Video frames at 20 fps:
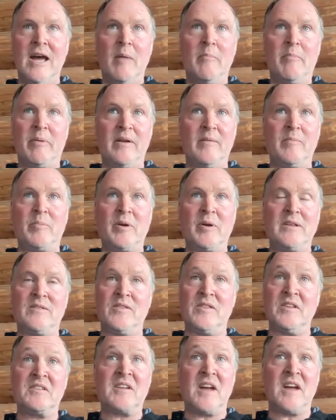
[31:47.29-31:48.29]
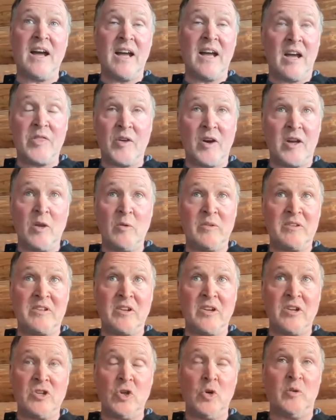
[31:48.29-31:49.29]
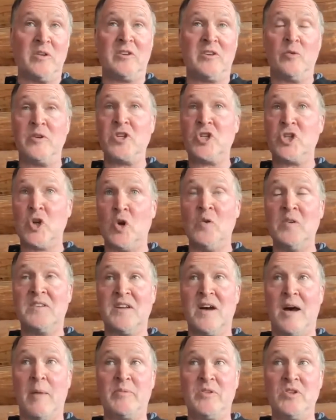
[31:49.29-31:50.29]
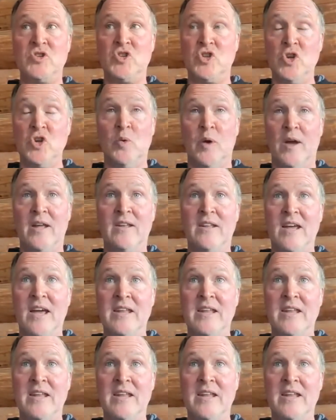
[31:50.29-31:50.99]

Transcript: But this guy, I thought he was going to do it. So he shows up to do it.